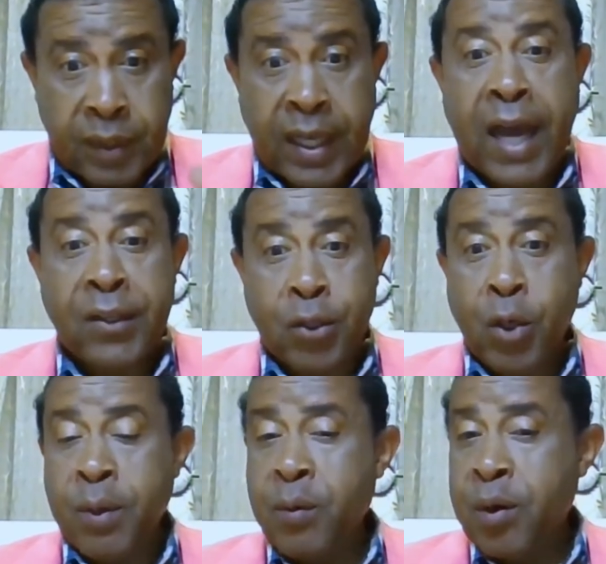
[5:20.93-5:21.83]
That's
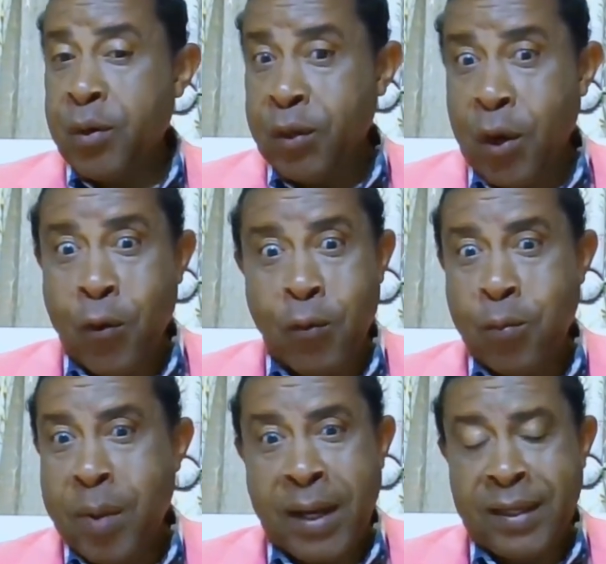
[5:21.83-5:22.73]
going where
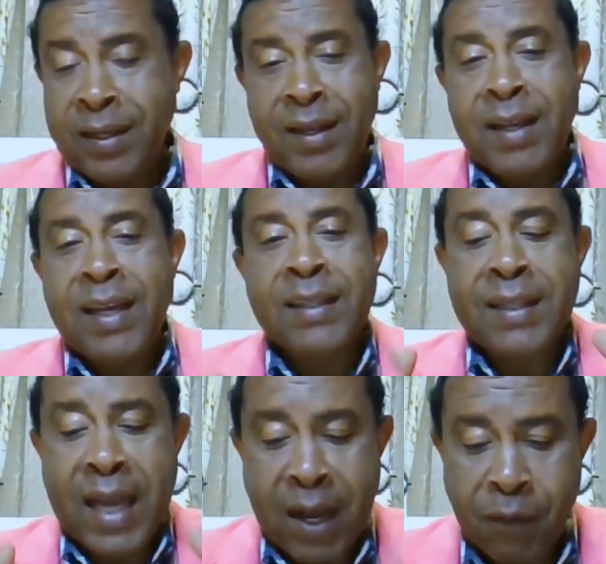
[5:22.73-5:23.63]
nobody has
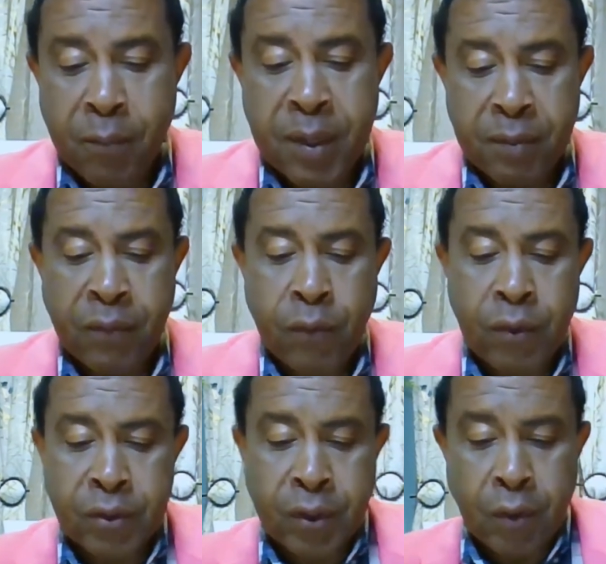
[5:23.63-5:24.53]
ever been before.
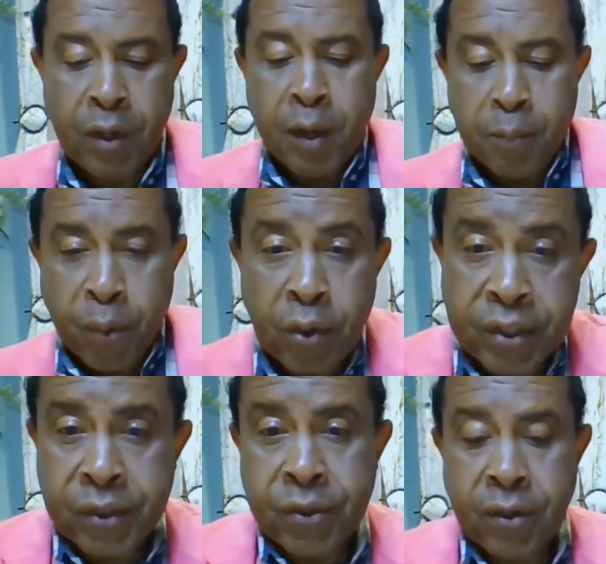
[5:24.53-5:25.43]
So
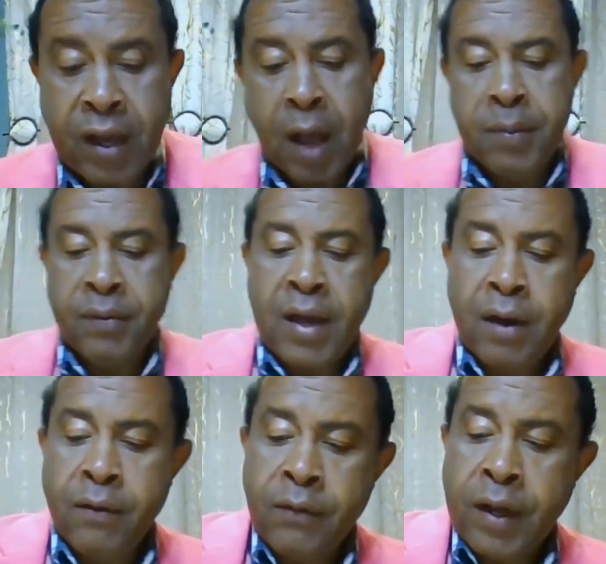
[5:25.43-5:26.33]
purchase your copy of the
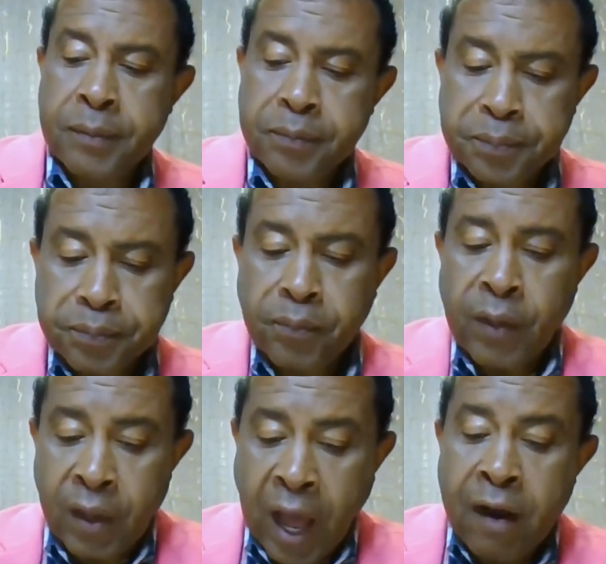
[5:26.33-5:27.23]
Aqua Phi.
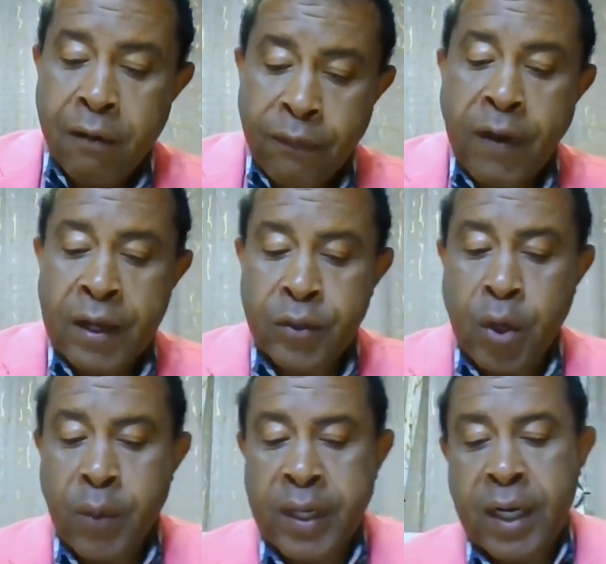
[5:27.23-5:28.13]
Aqua Phi is
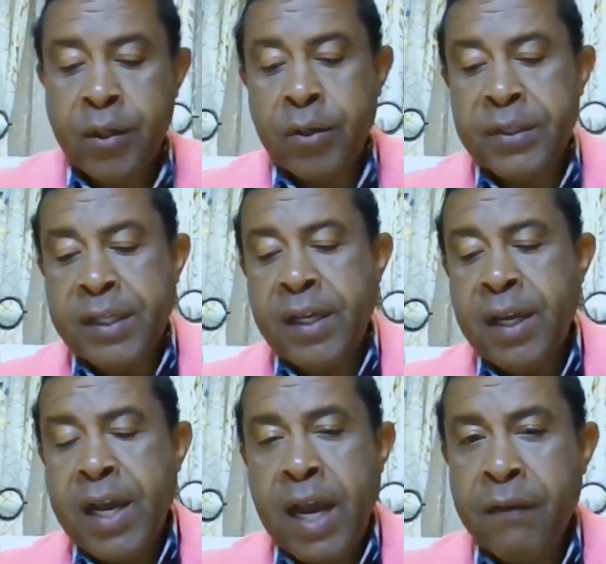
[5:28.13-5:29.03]
going undersea
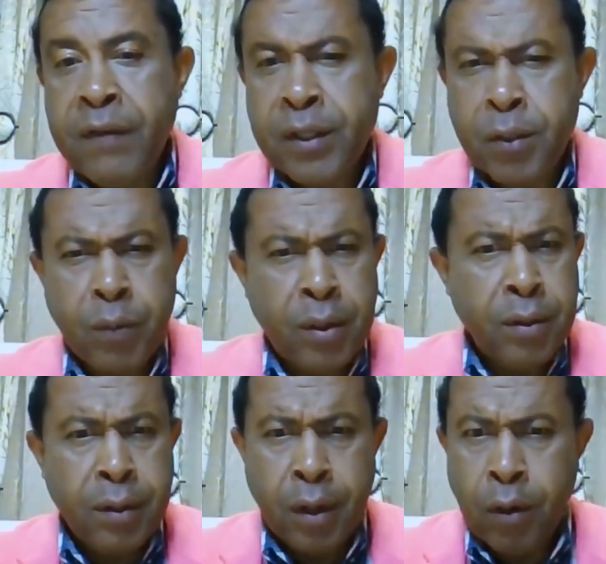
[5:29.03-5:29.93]
adventure where
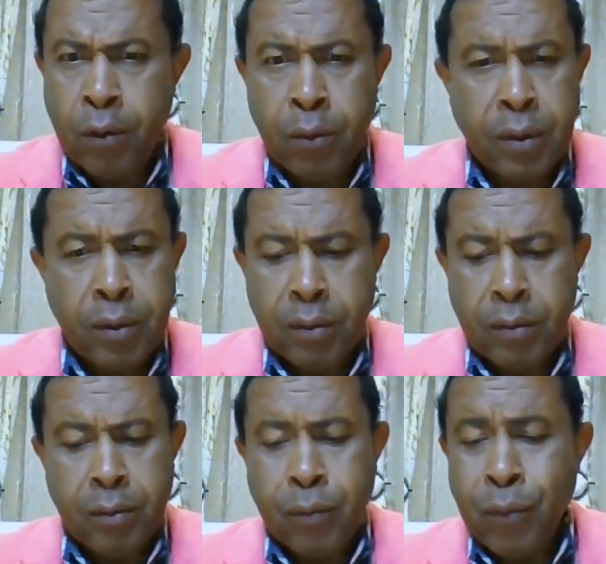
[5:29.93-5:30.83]
no
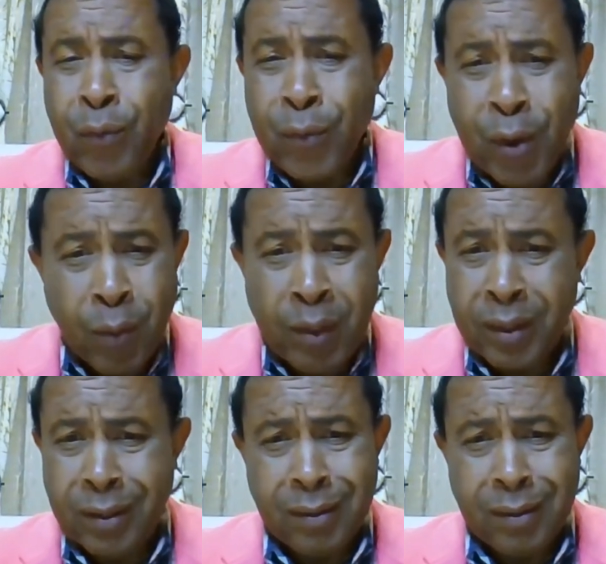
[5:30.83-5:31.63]
one.